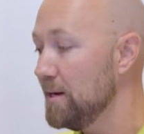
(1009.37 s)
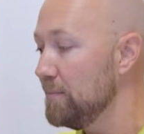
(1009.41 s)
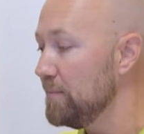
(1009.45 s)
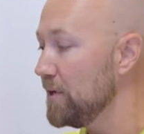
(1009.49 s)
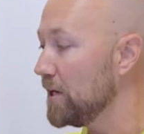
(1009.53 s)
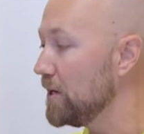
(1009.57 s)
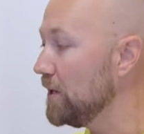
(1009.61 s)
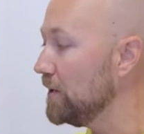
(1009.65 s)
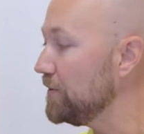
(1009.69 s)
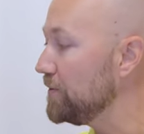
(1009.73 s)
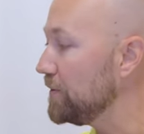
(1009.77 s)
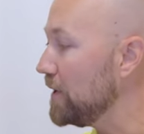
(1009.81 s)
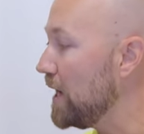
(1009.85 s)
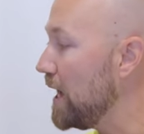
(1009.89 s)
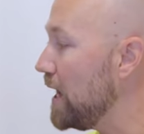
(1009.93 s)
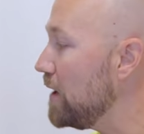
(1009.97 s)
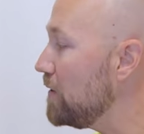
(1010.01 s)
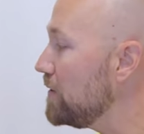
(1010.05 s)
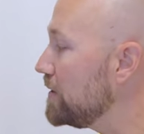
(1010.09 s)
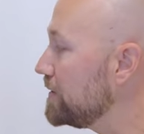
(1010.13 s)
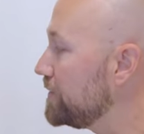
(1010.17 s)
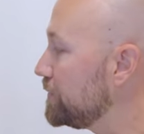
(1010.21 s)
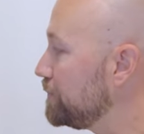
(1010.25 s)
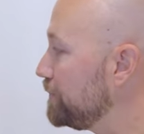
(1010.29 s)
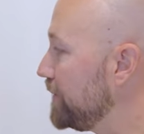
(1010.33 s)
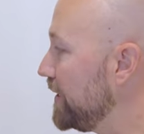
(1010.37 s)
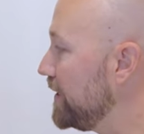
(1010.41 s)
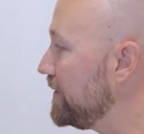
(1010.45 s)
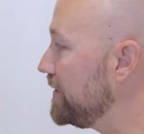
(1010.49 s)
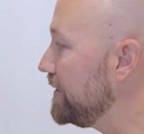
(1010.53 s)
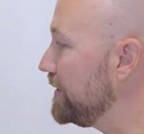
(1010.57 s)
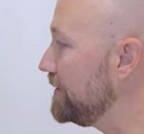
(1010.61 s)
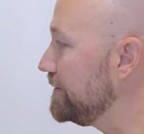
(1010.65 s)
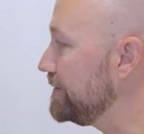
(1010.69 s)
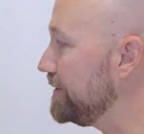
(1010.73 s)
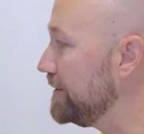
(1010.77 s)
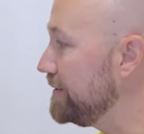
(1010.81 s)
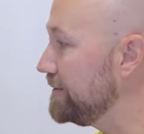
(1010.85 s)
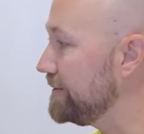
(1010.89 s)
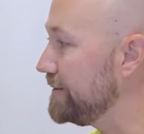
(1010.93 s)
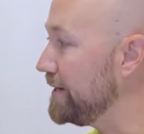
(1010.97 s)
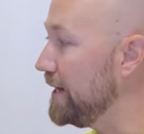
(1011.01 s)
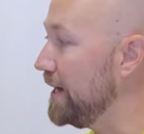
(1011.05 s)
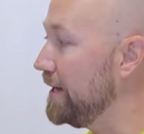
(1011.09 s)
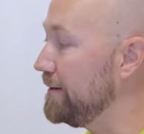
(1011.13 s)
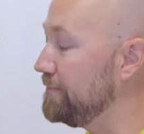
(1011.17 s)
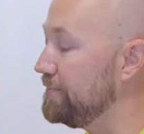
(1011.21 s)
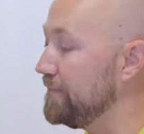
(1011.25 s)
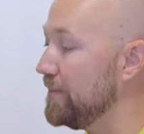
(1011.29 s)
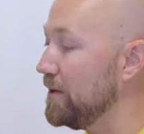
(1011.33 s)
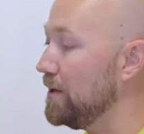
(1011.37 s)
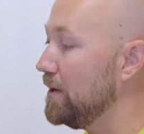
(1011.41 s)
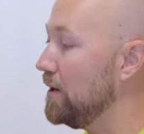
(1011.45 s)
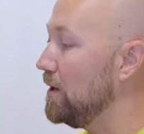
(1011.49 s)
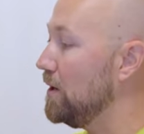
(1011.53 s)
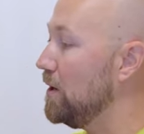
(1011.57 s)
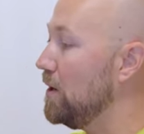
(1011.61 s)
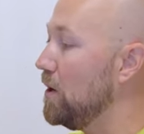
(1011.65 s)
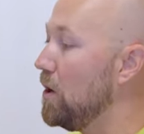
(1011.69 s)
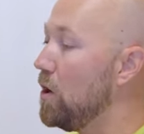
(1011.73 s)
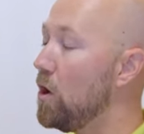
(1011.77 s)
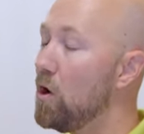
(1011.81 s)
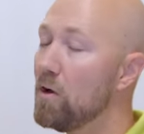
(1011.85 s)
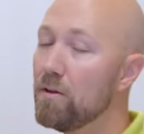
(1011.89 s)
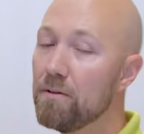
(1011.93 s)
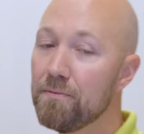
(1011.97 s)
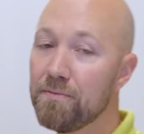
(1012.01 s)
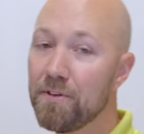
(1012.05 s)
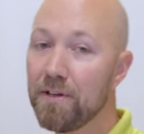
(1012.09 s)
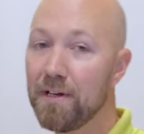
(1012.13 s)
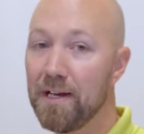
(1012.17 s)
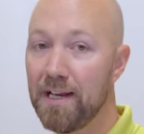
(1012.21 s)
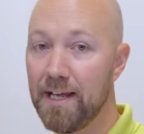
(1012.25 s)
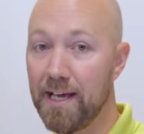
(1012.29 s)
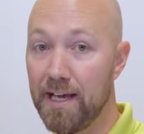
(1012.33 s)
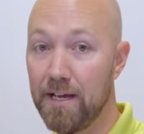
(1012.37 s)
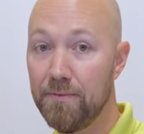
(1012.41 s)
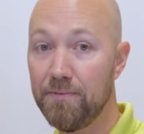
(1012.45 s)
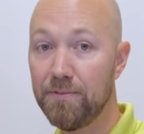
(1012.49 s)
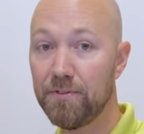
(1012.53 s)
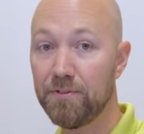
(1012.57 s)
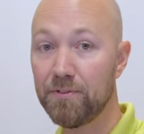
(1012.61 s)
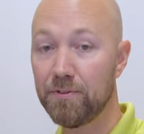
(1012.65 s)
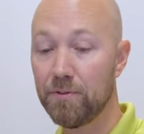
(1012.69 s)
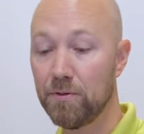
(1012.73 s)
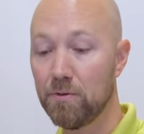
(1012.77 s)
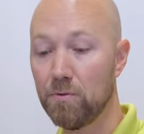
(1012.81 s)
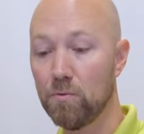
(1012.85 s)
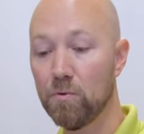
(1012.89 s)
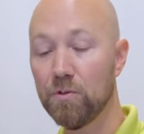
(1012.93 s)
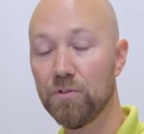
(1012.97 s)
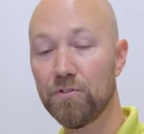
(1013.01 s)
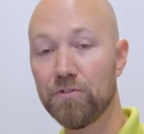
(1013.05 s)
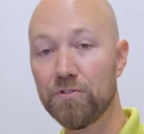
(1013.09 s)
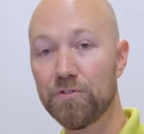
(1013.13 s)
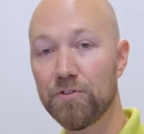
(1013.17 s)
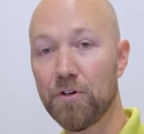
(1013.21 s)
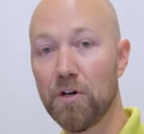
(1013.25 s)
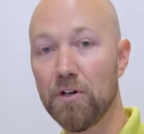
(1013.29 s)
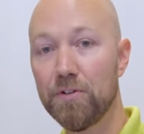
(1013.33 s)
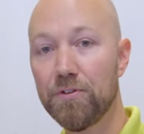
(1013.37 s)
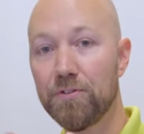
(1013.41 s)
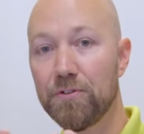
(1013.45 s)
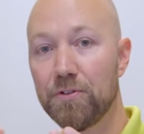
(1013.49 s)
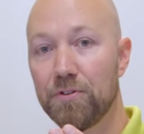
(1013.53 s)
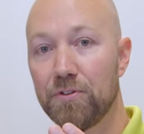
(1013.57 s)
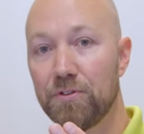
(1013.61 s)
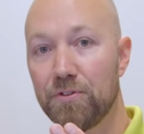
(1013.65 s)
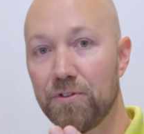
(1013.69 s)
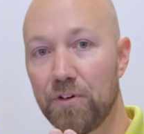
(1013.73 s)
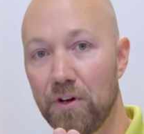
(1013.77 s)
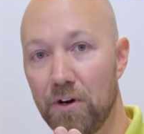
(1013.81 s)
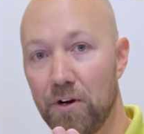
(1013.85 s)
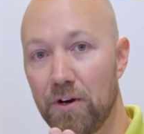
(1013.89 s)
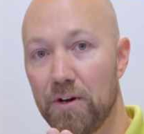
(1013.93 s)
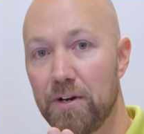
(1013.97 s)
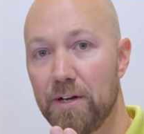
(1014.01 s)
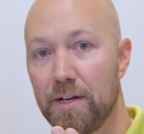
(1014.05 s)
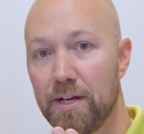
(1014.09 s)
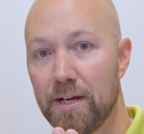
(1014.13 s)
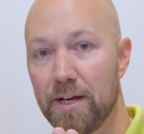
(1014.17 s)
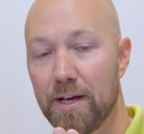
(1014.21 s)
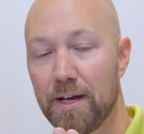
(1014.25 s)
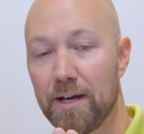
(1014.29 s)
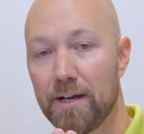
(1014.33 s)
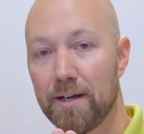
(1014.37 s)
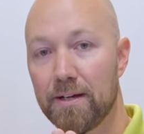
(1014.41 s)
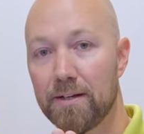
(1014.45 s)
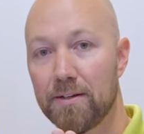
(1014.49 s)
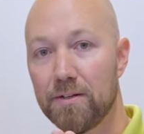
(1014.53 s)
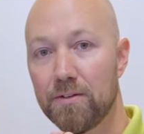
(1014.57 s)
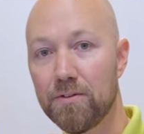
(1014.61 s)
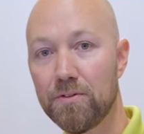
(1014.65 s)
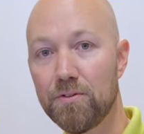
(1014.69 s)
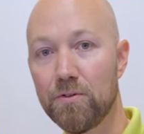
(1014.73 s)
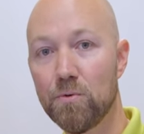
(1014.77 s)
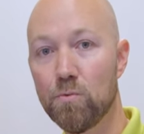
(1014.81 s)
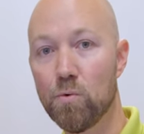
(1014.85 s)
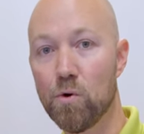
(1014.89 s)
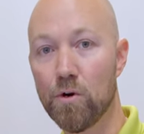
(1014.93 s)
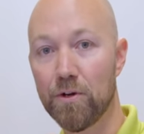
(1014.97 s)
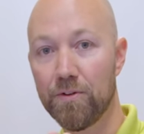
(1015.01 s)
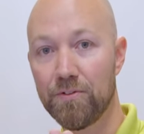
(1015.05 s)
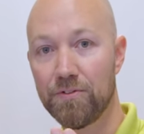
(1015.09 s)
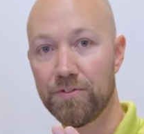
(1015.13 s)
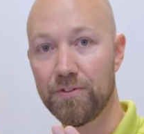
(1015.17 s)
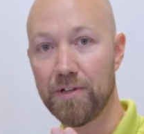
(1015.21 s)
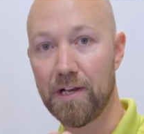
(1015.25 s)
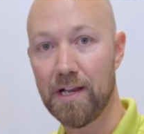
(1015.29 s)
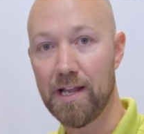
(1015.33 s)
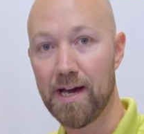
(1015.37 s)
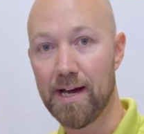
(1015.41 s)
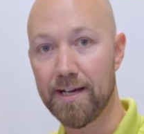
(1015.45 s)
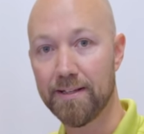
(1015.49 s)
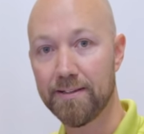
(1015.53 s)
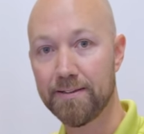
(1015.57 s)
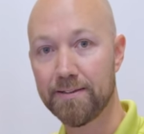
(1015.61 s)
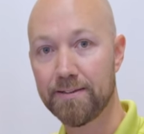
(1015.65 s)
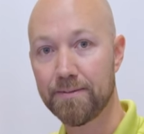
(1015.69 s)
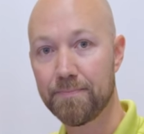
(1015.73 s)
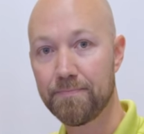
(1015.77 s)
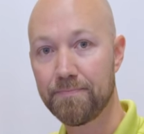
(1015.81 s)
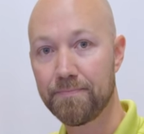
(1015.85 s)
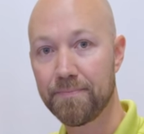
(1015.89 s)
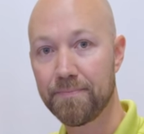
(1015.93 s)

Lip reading: Because our experience is that all of the leaves will start to turn towards the light.